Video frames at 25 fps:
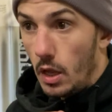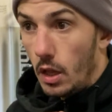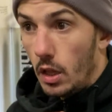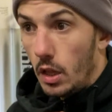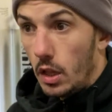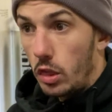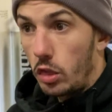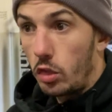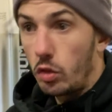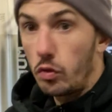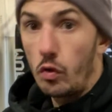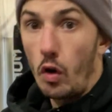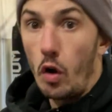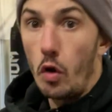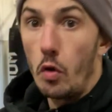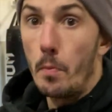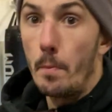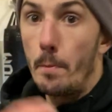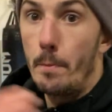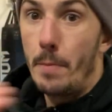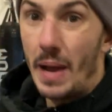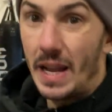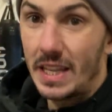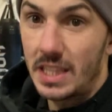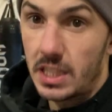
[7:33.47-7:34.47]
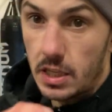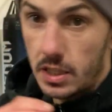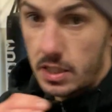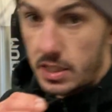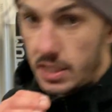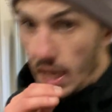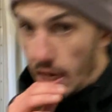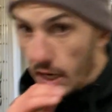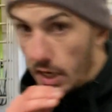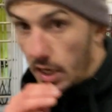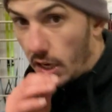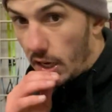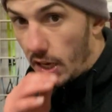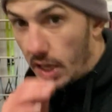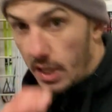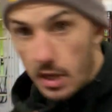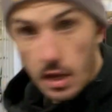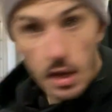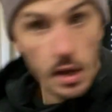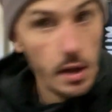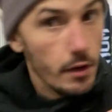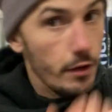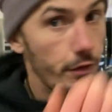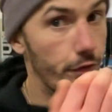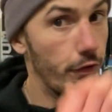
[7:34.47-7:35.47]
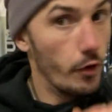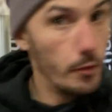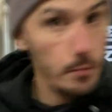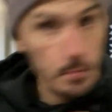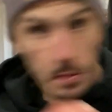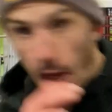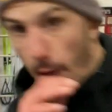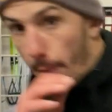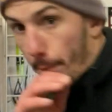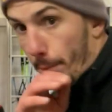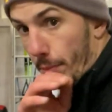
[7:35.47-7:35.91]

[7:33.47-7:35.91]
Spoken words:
thrown better technically from that